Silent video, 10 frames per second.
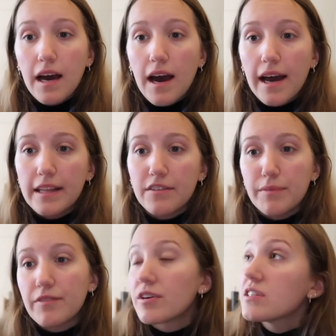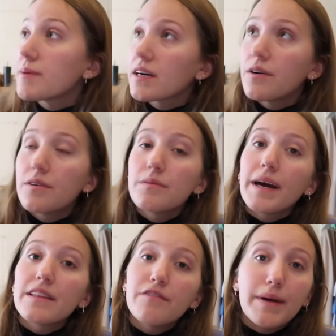I love my friends back home,
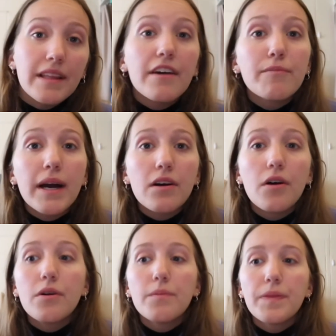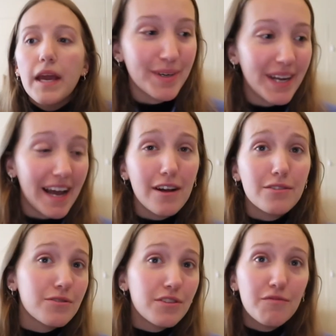I love my life back home, but I
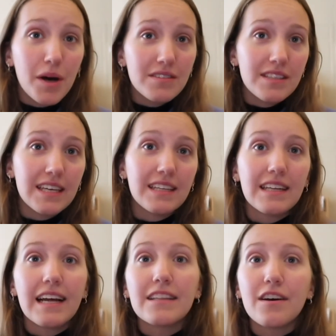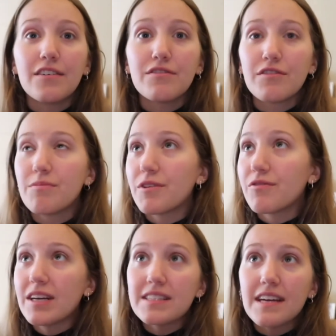also love Boston, and I love the
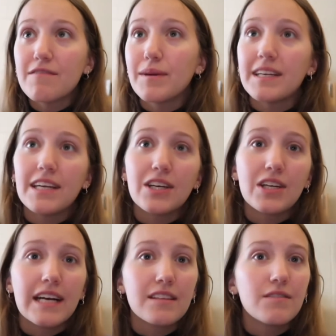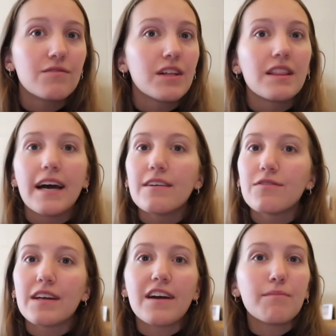friends that I've made here, and I love the life
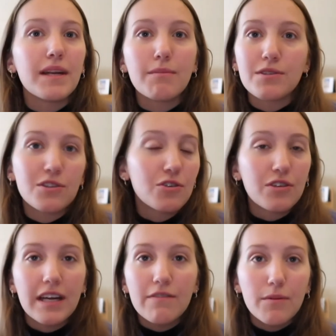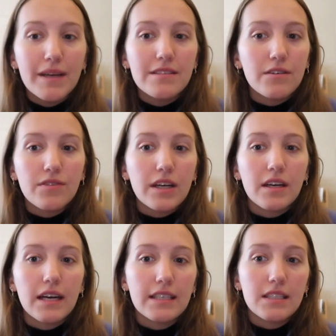that I've been able to create for myself
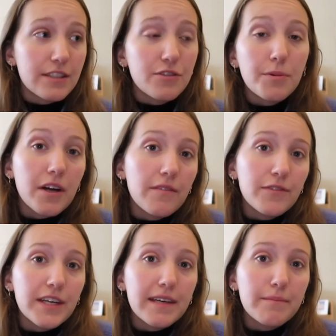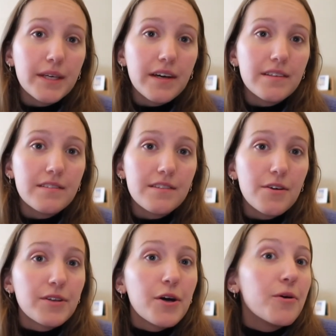here. And it's super comforting because the
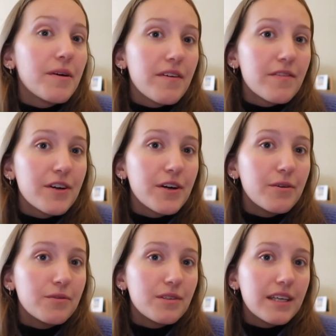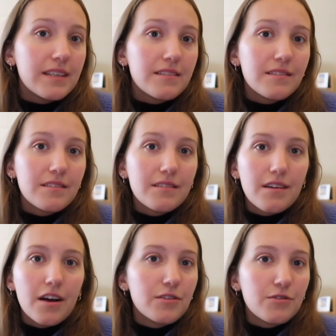only home I've ever known is
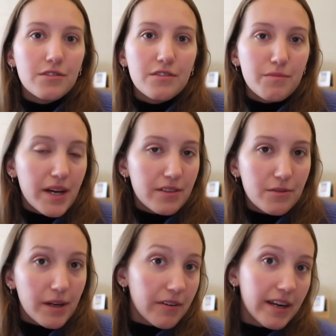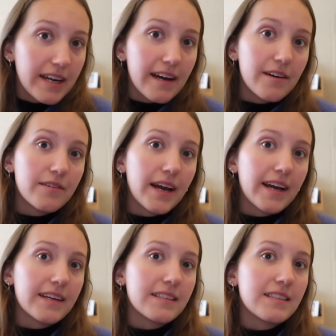hundreds of miles away right now,
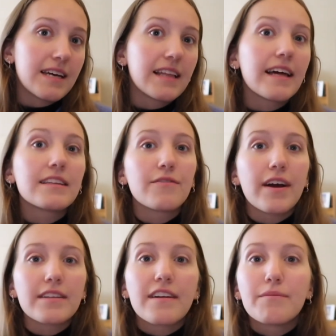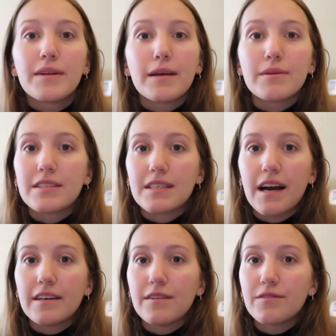and I like the fact that I've been able to
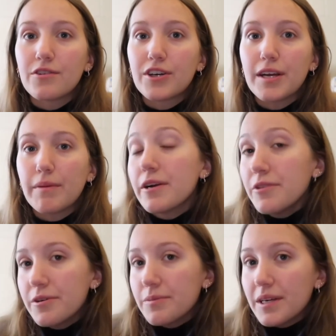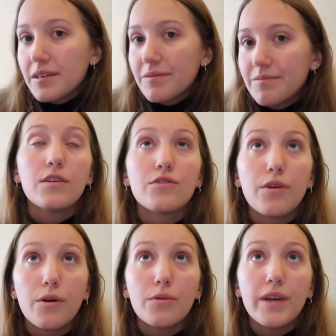kind of create my own home here.
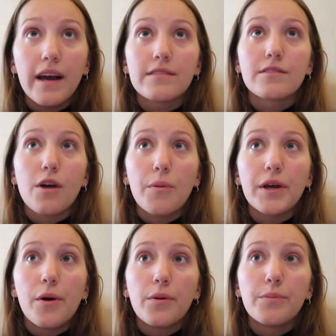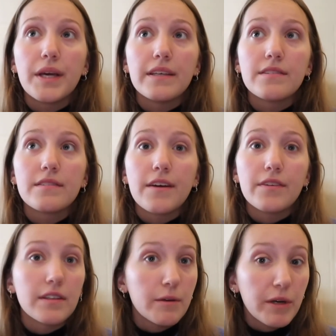So yes, going home is
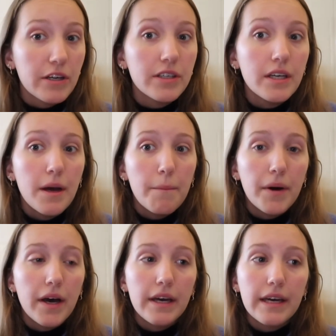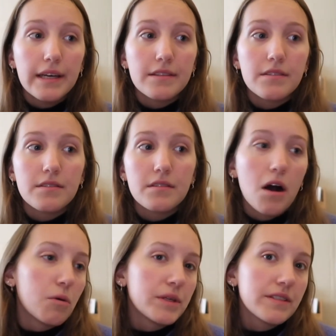definitely weird, but it's
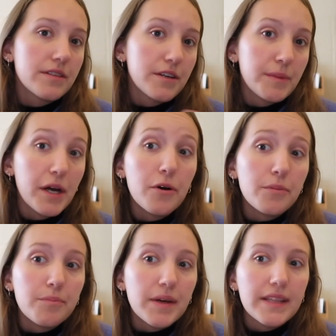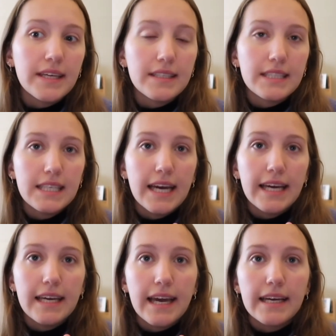always gonna be home at the end of the
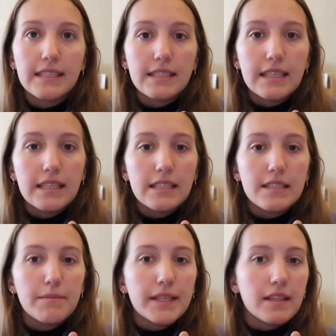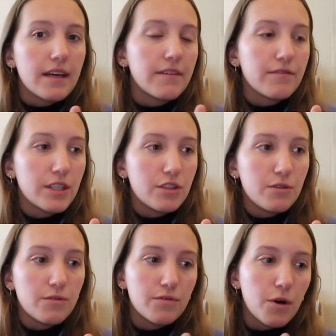day, and it doesn't make the life that
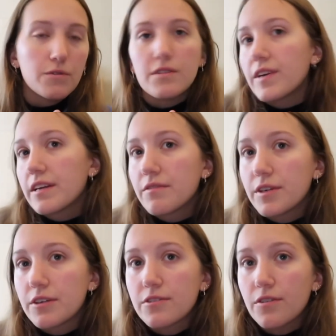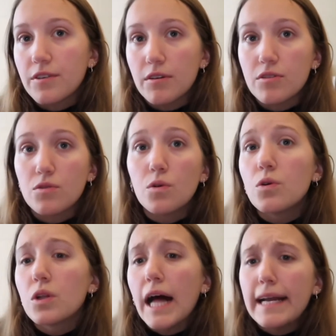you've cultivated for yourself here at
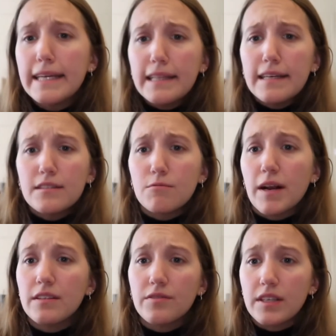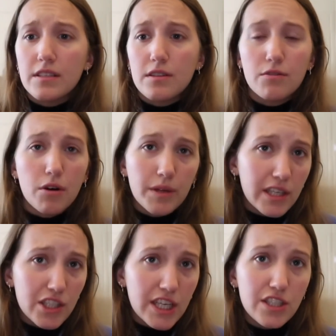school any less relevant to the growing
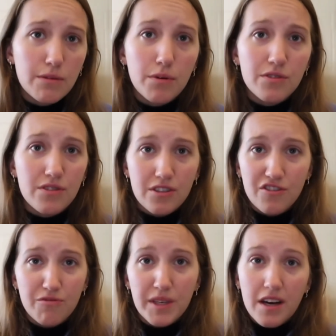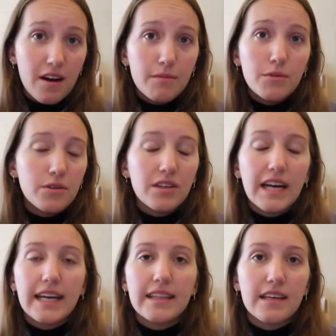and changing person that you've become, or
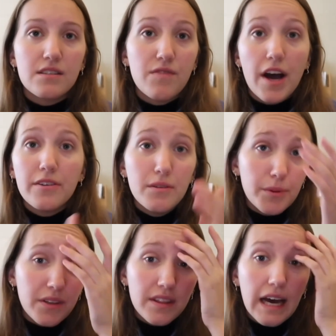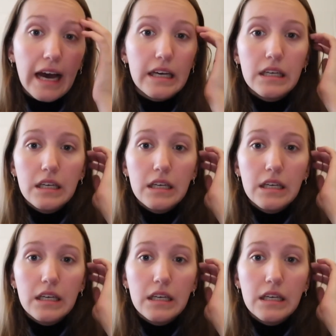any less valuable at that.